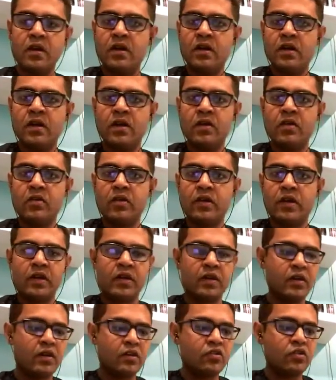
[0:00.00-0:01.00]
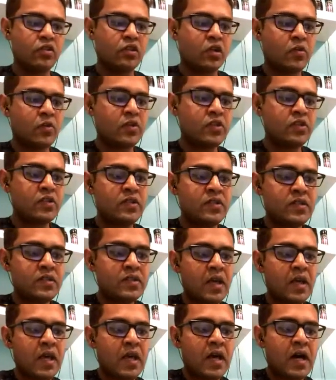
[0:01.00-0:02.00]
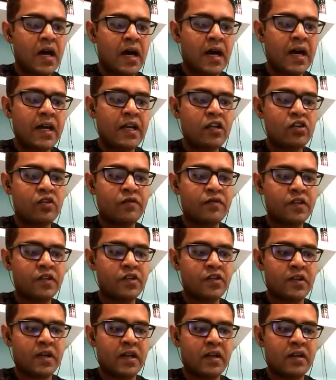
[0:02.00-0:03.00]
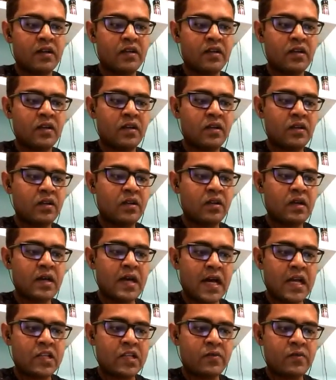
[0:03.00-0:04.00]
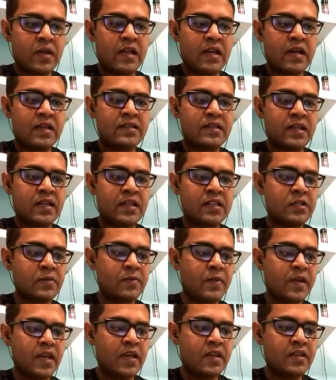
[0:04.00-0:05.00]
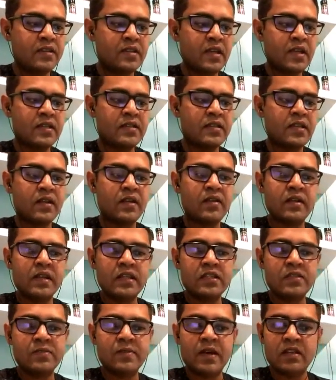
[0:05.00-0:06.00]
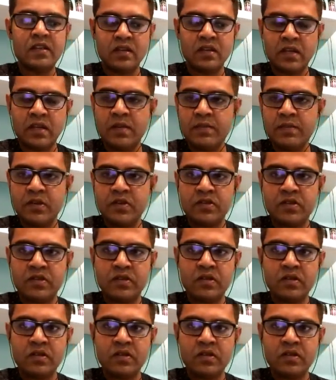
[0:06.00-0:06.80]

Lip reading: Okay, so the question is height of a triangle as well as its base is increased by 30%.